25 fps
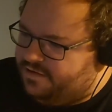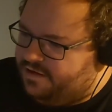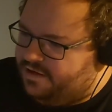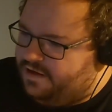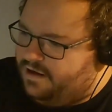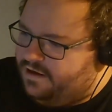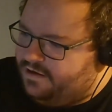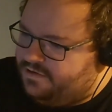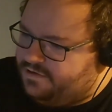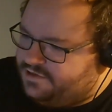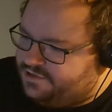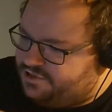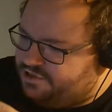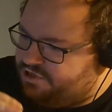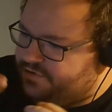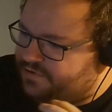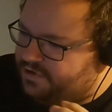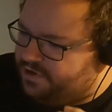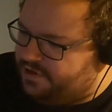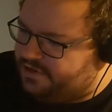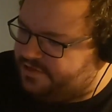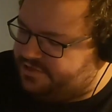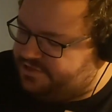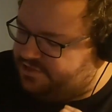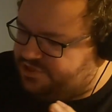The
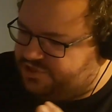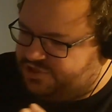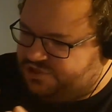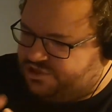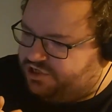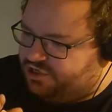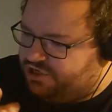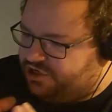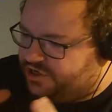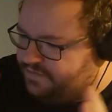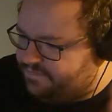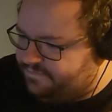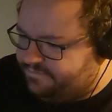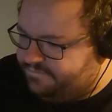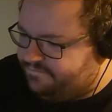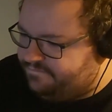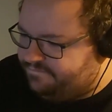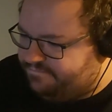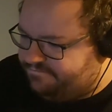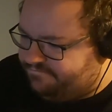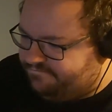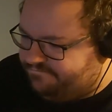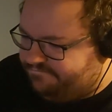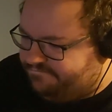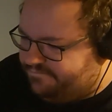two girls that just look...
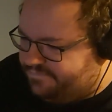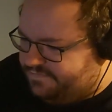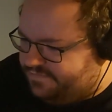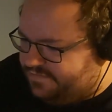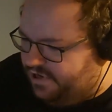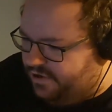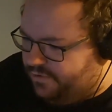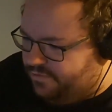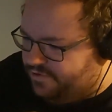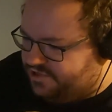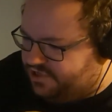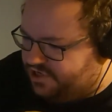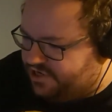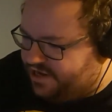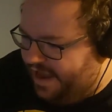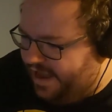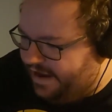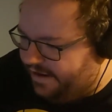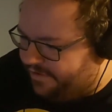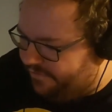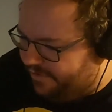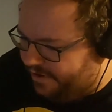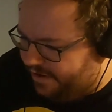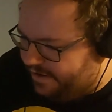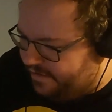always look
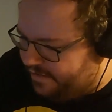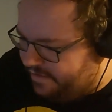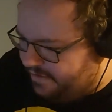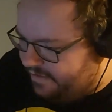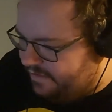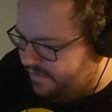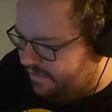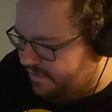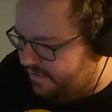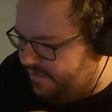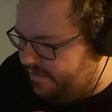angry.